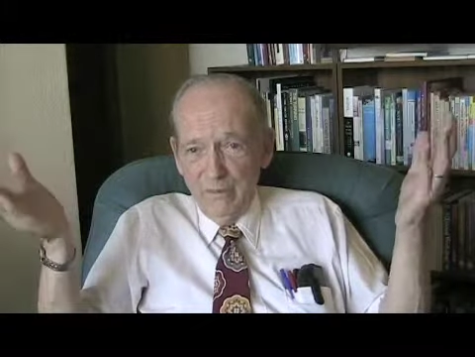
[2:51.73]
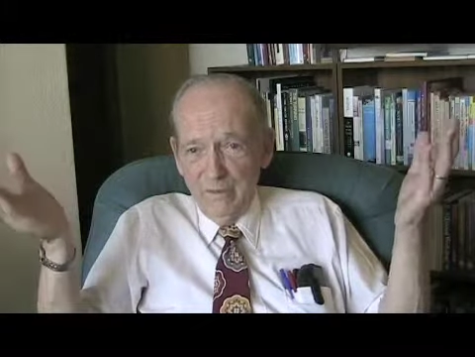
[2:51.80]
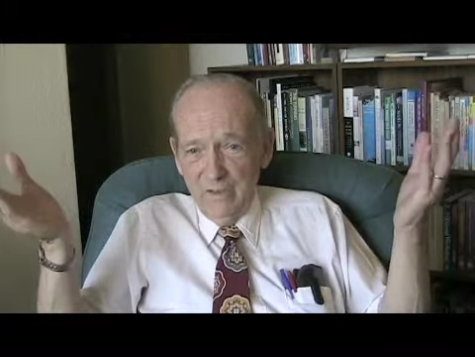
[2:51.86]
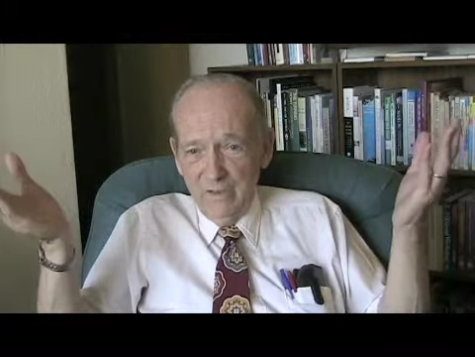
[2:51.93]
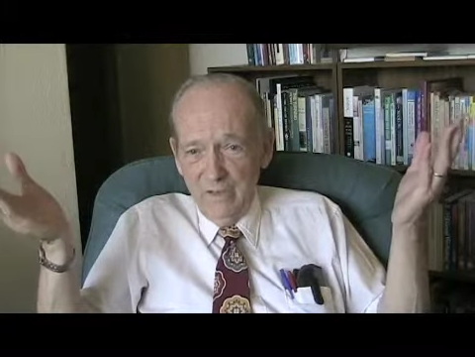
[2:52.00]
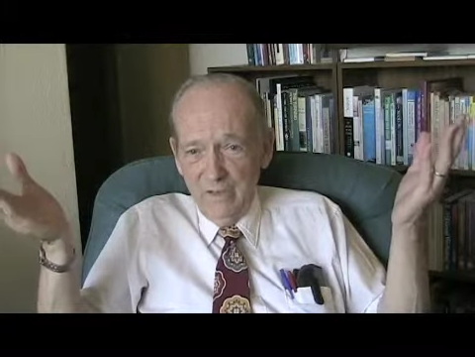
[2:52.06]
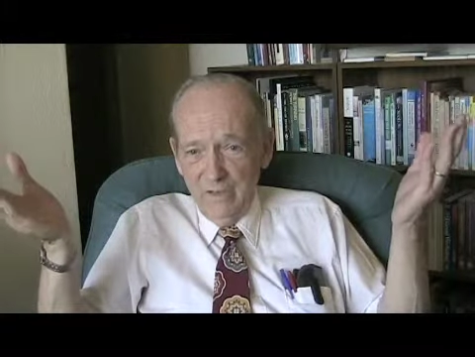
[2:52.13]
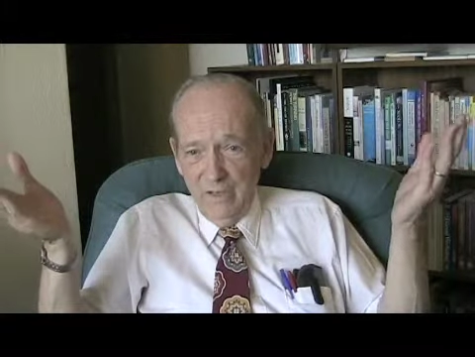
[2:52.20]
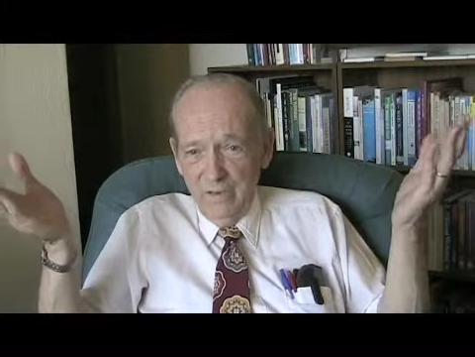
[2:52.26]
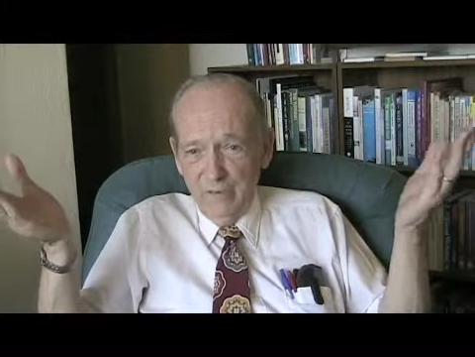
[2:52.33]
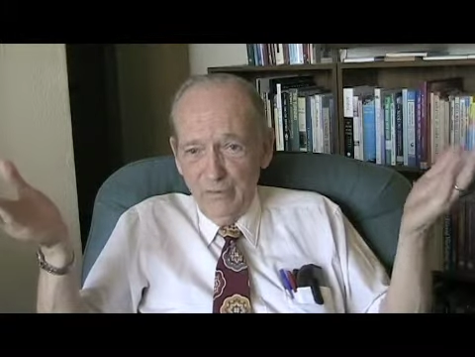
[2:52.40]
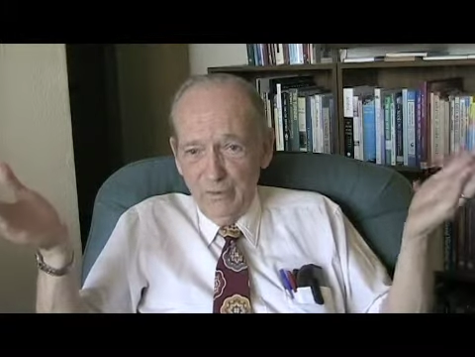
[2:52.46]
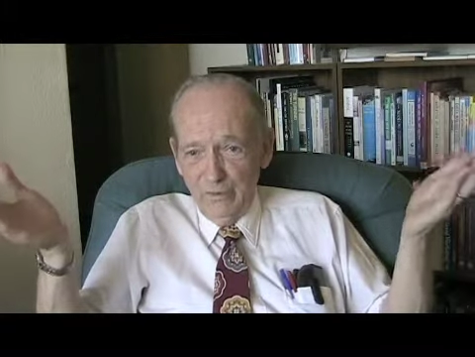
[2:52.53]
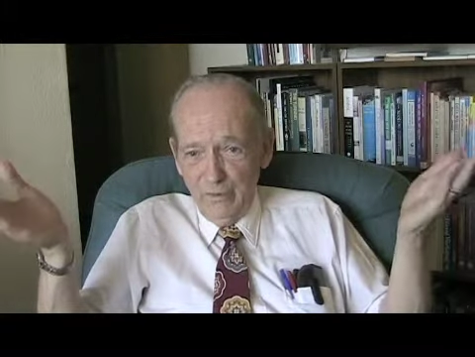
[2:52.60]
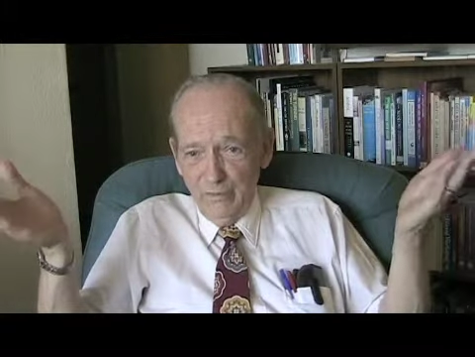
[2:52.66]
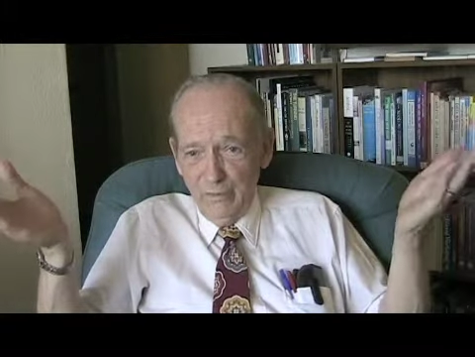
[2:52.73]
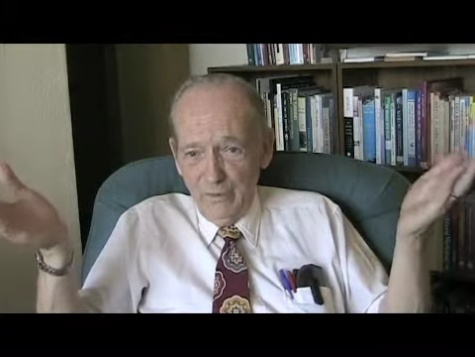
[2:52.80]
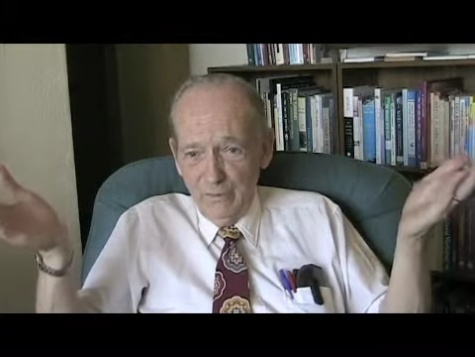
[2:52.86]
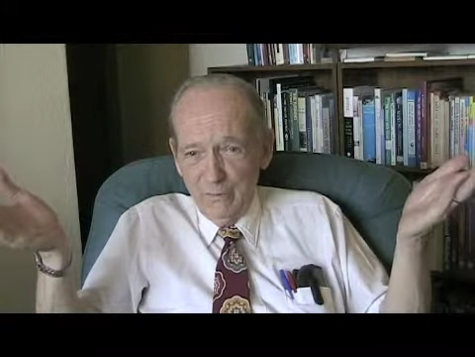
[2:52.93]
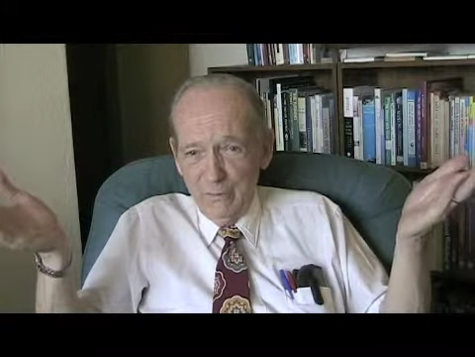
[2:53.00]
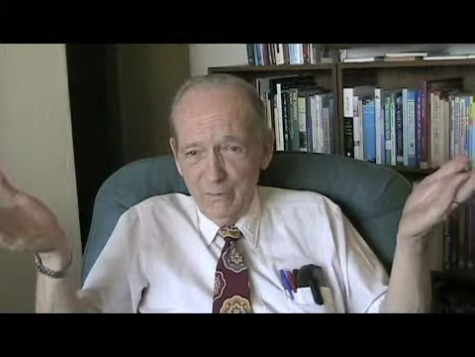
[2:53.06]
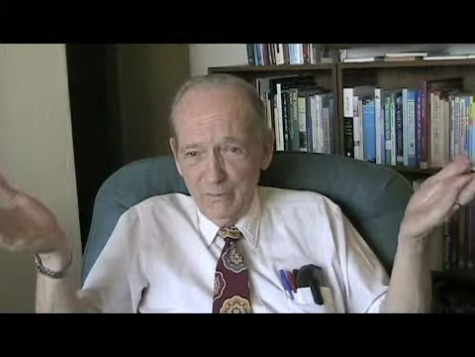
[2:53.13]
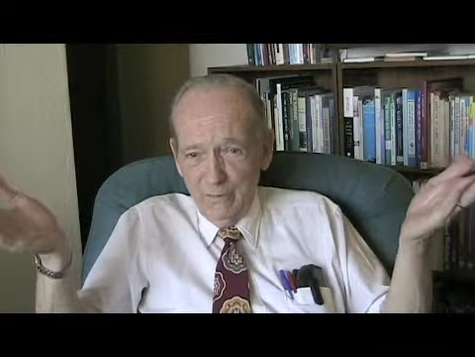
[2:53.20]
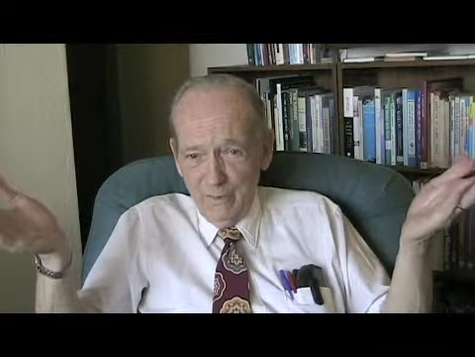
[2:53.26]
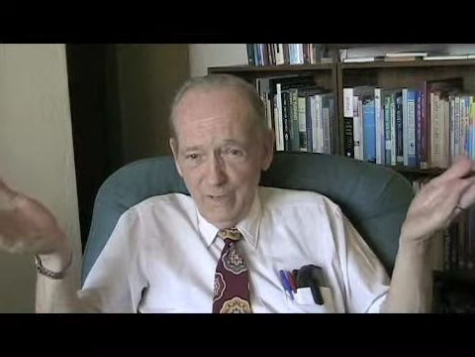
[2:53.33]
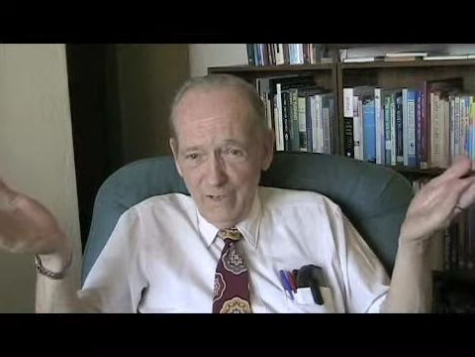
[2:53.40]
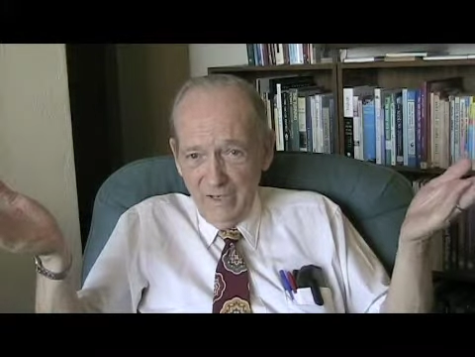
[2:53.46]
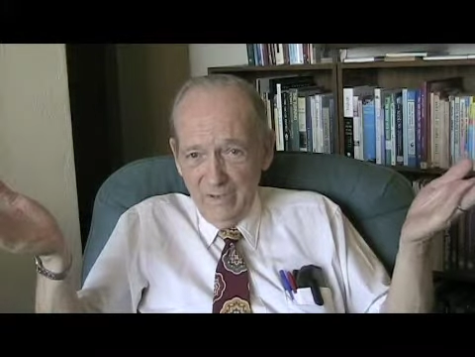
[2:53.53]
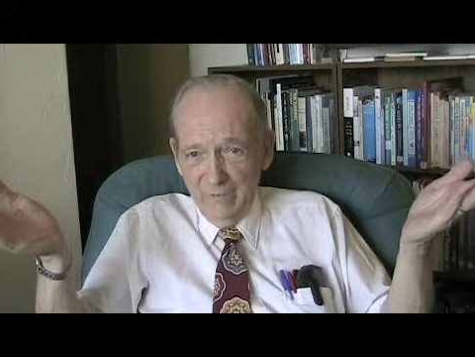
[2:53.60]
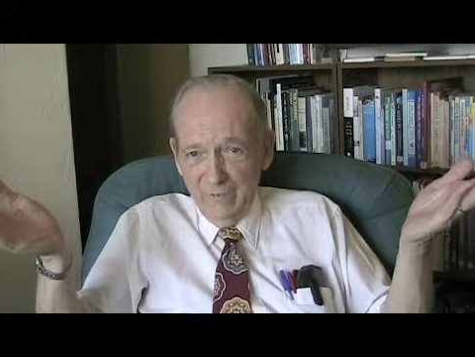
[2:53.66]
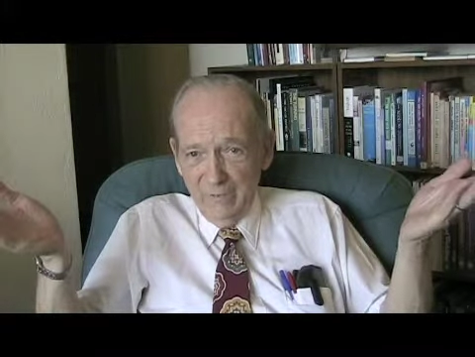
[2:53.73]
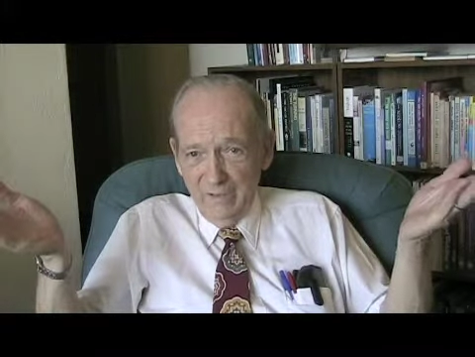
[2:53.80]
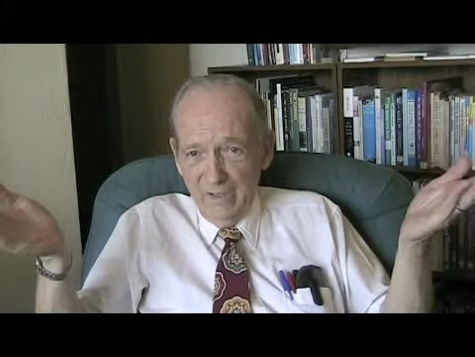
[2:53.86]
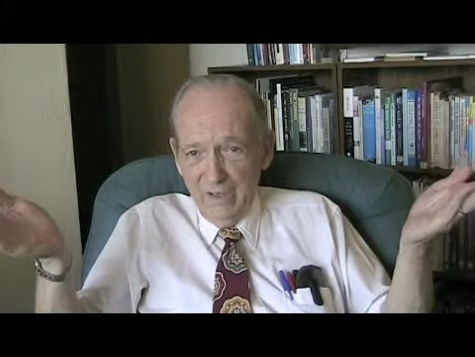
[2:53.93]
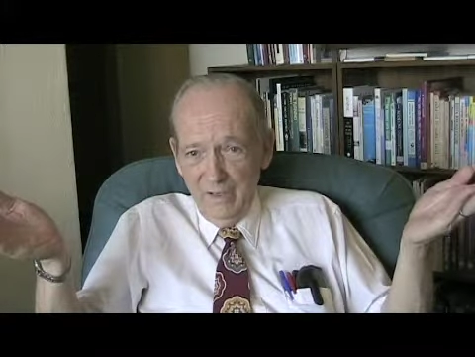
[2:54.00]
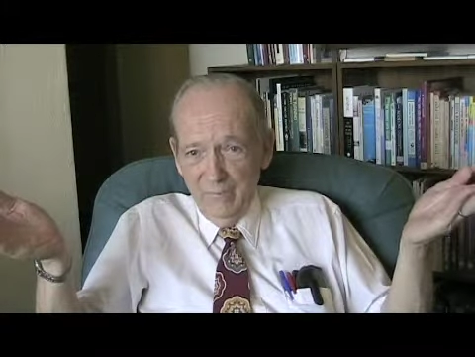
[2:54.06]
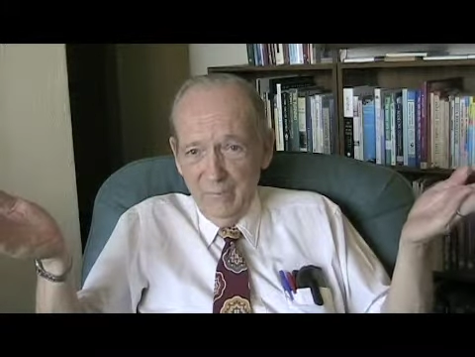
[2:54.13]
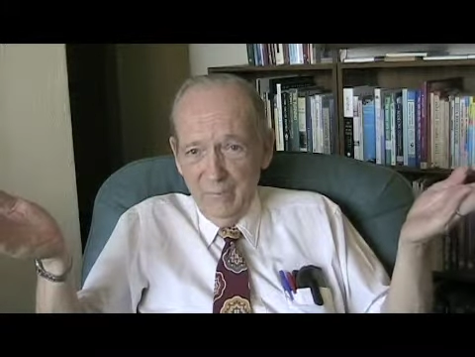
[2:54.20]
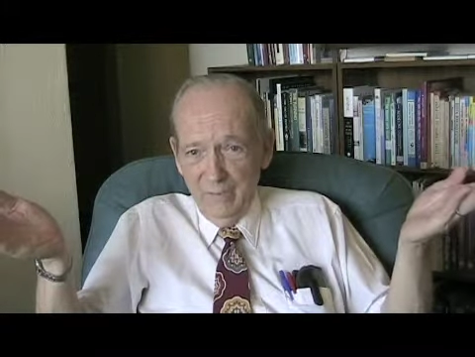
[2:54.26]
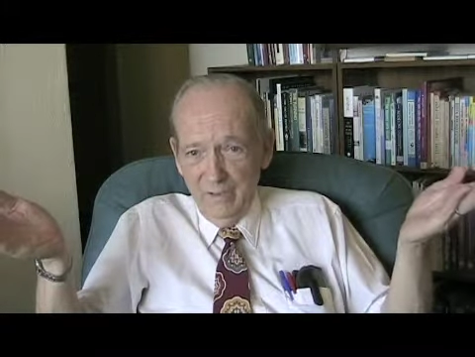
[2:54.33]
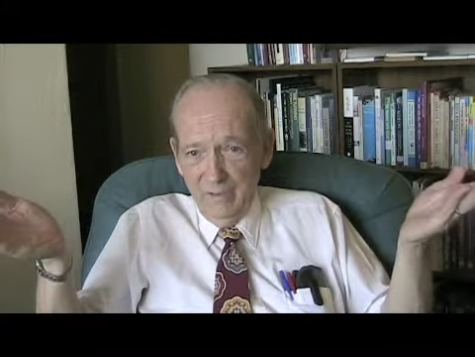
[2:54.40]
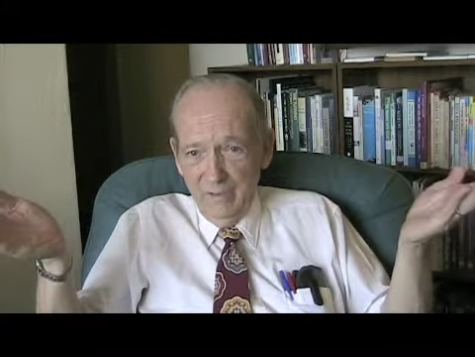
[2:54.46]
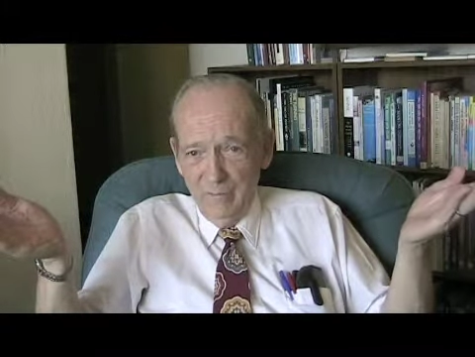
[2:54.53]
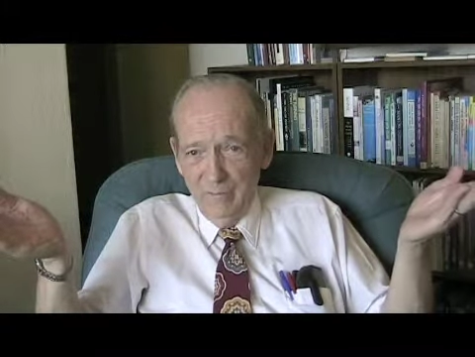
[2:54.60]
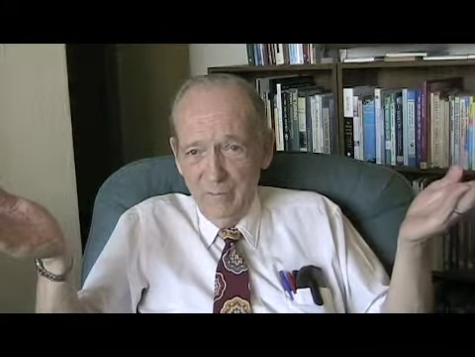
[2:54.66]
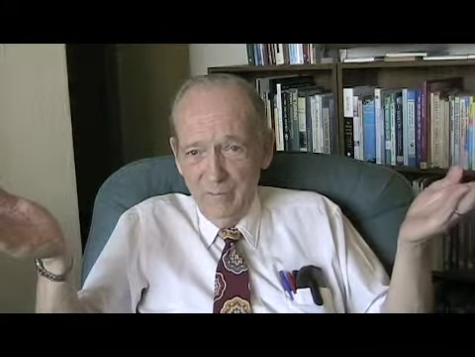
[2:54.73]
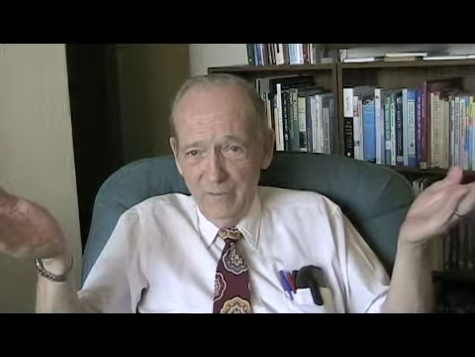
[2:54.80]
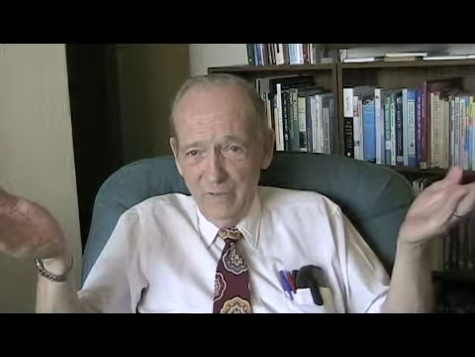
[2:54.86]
the uh, ethic of reverence for life came to him.